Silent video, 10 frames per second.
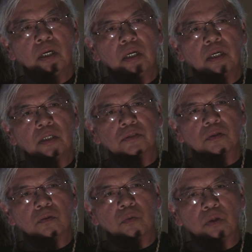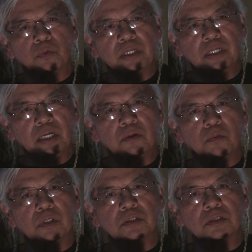And so what we did
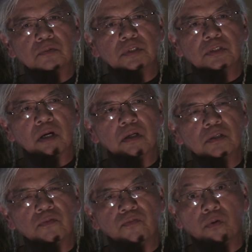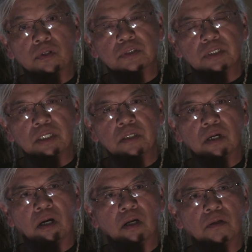was we started to focus in
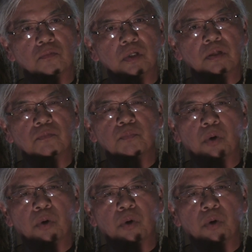on when